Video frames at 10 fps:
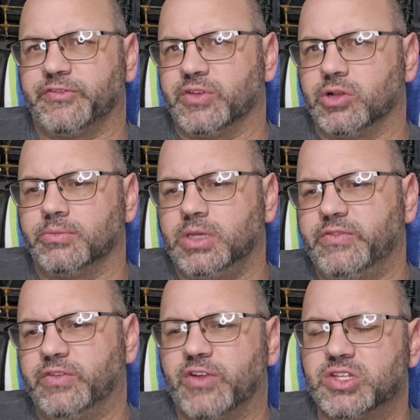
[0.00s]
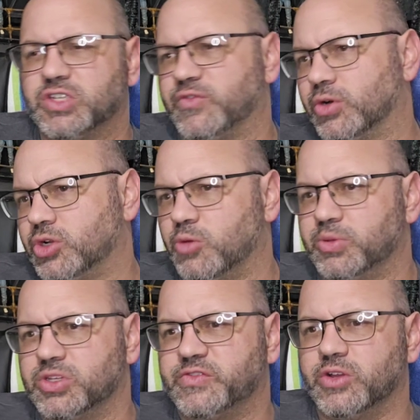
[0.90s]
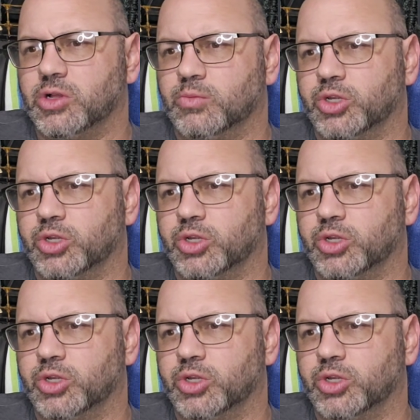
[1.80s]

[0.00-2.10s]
film. Even Francis Ford Coppola's film,